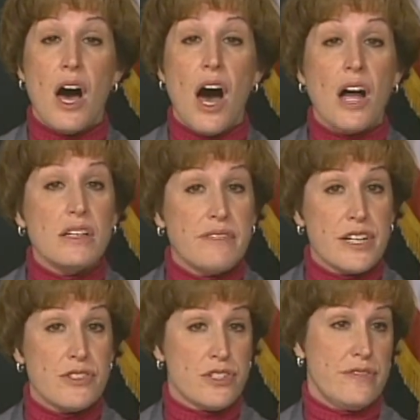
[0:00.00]
All of
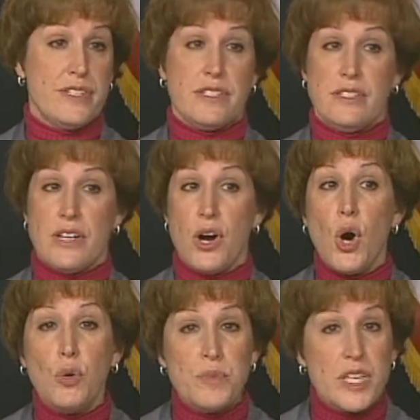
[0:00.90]
our services, our
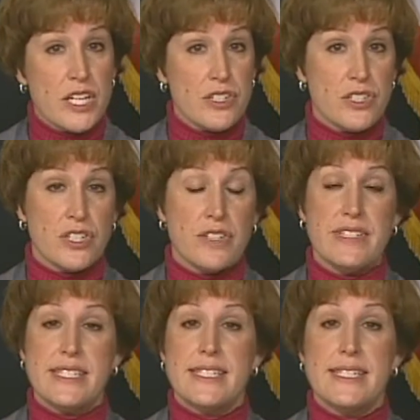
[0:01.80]
home care
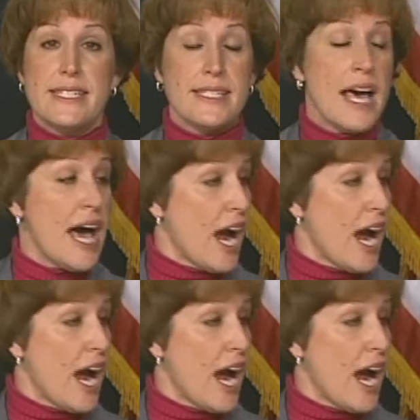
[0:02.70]
services,